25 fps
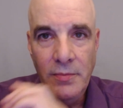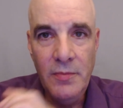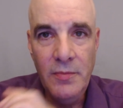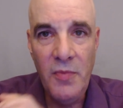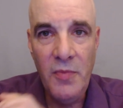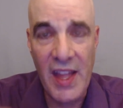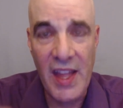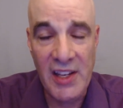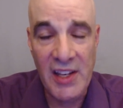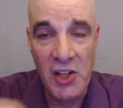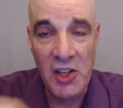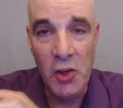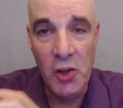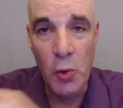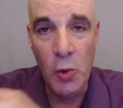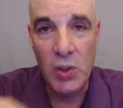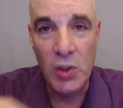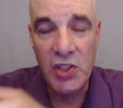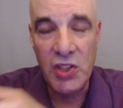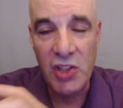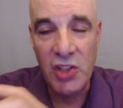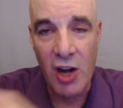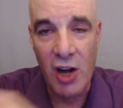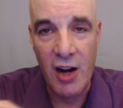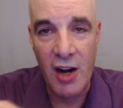Then you will
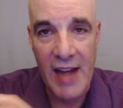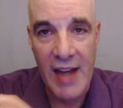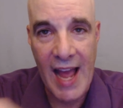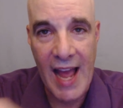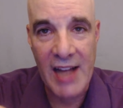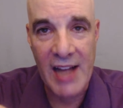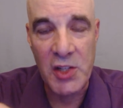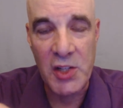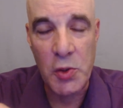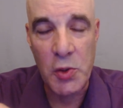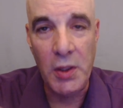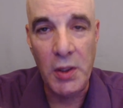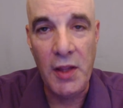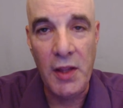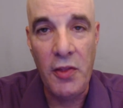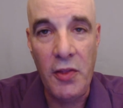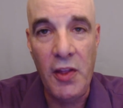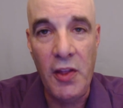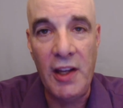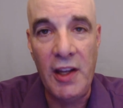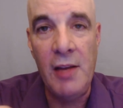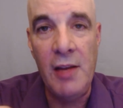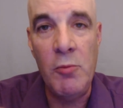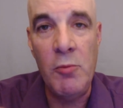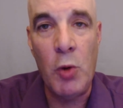start naturally
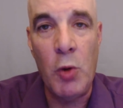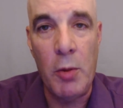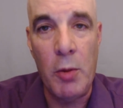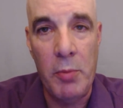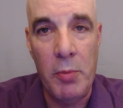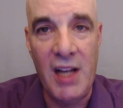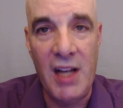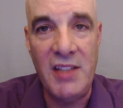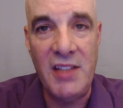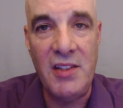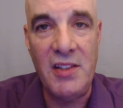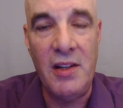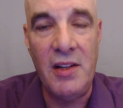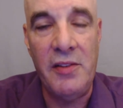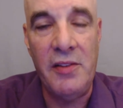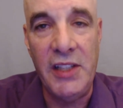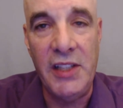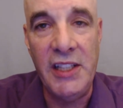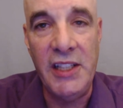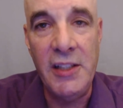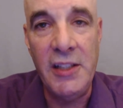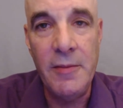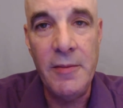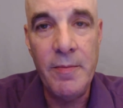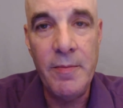thinking more positively.
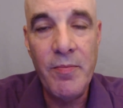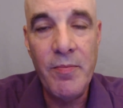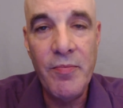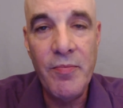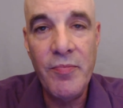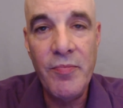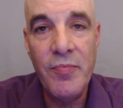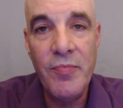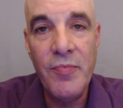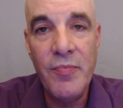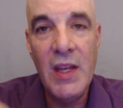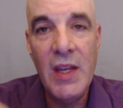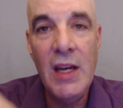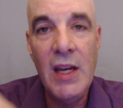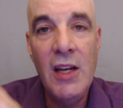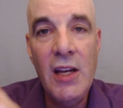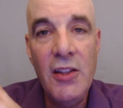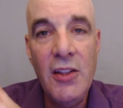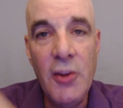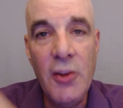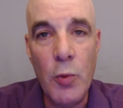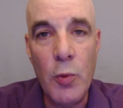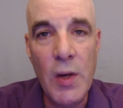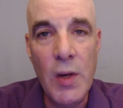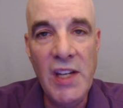
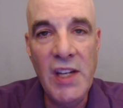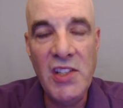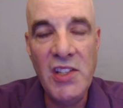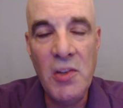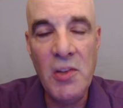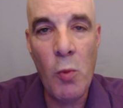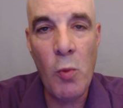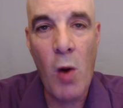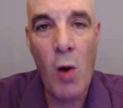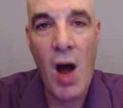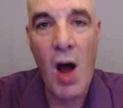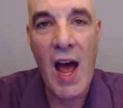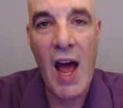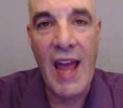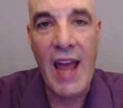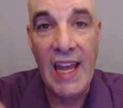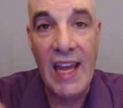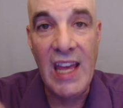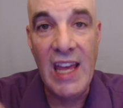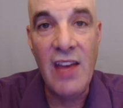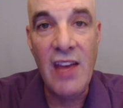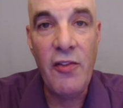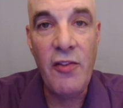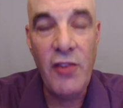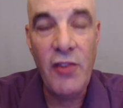The reason why,
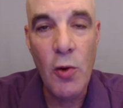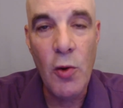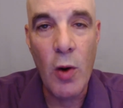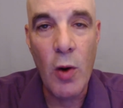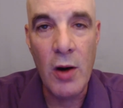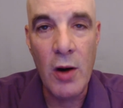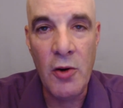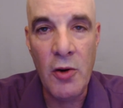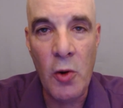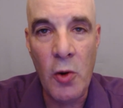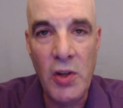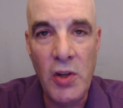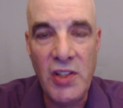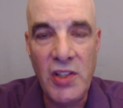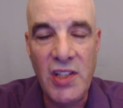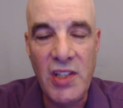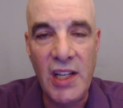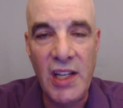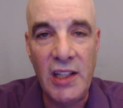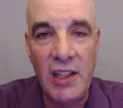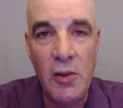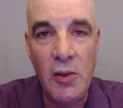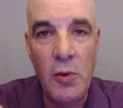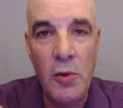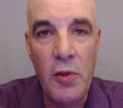if you are noticing
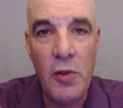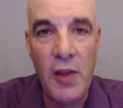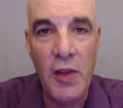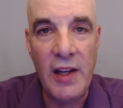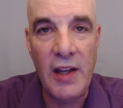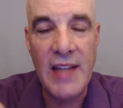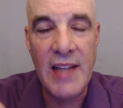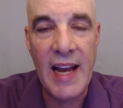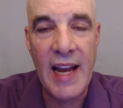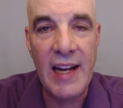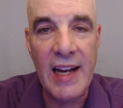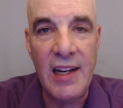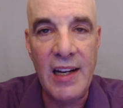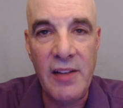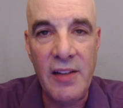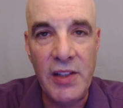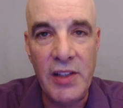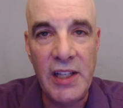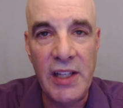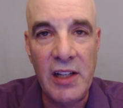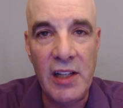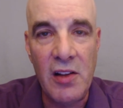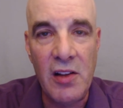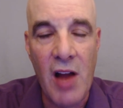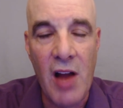you think
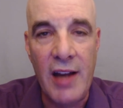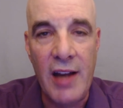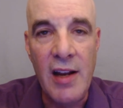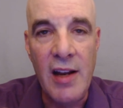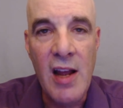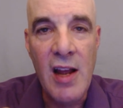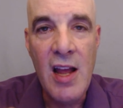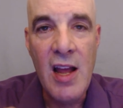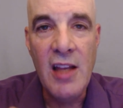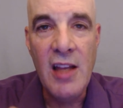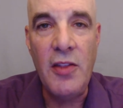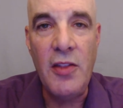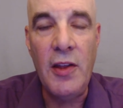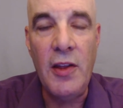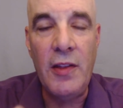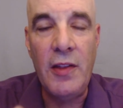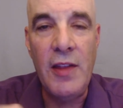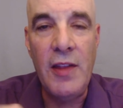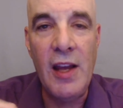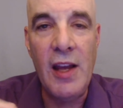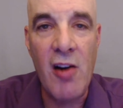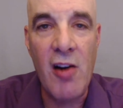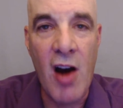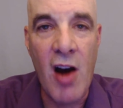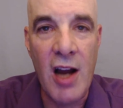negatively a lot, you think the
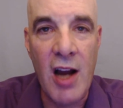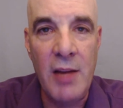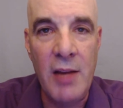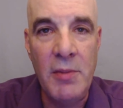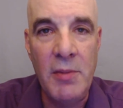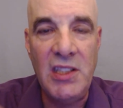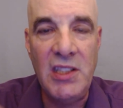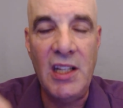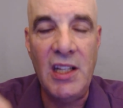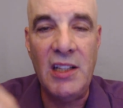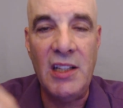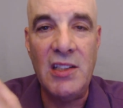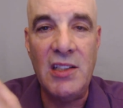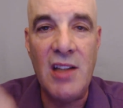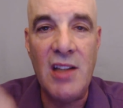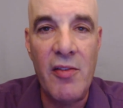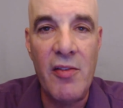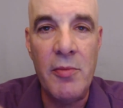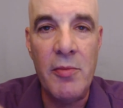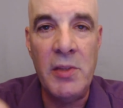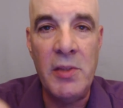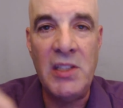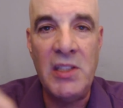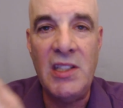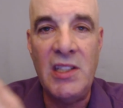economy stinks,
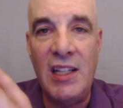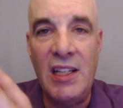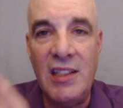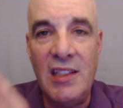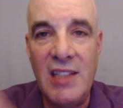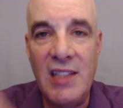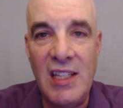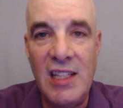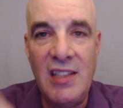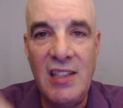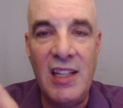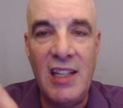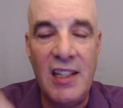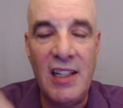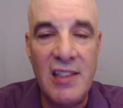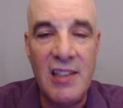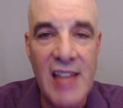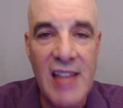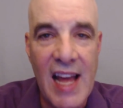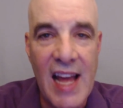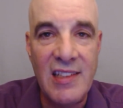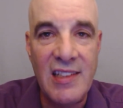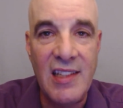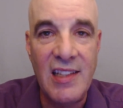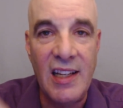government stinks, this stinks,
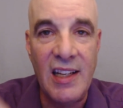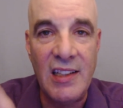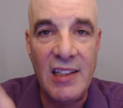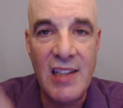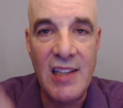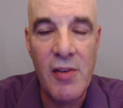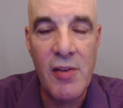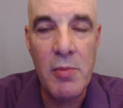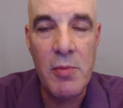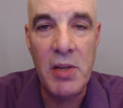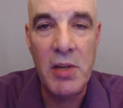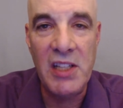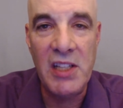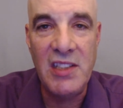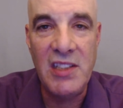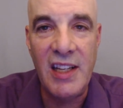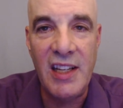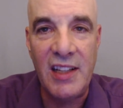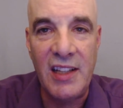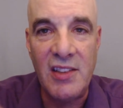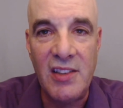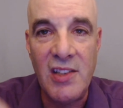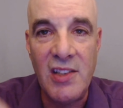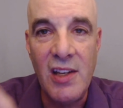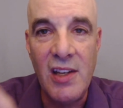that stinks, everybody
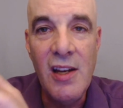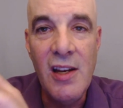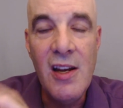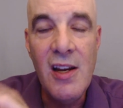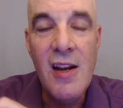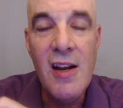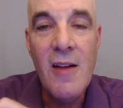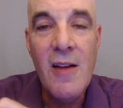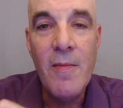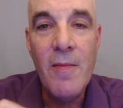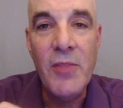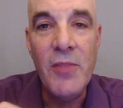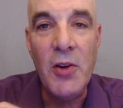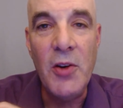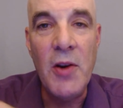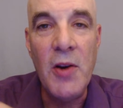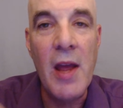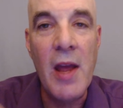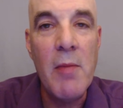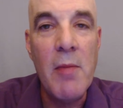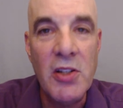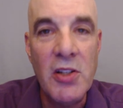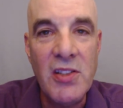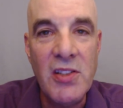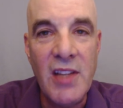stinks, your
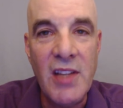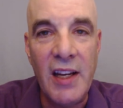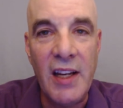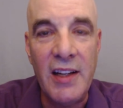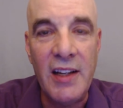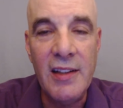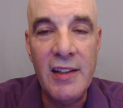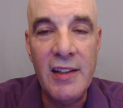neighbors stink,